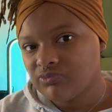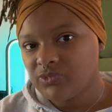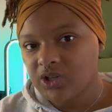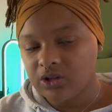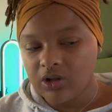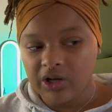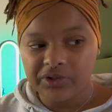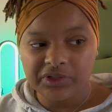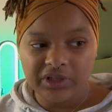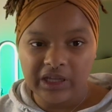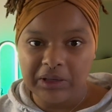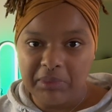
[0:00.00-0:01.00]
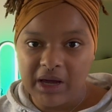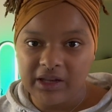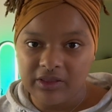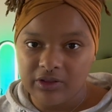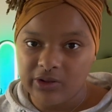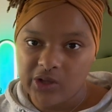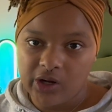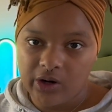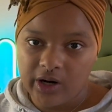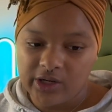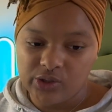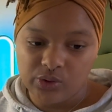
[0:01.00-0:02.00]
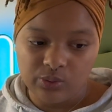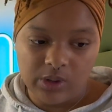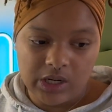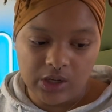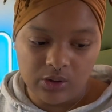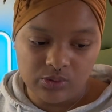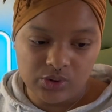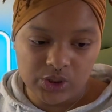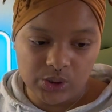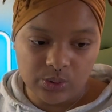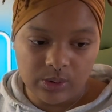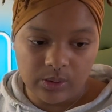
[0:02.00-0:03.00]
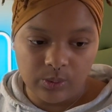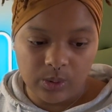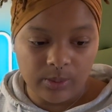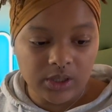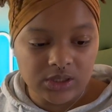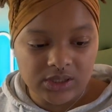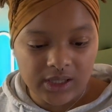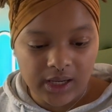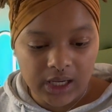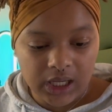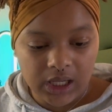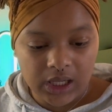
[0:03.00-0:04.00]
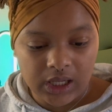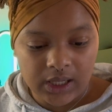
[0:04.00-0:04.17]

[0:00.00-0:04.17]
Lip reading: the longer I think about it, the longer I do want to go to Walmart today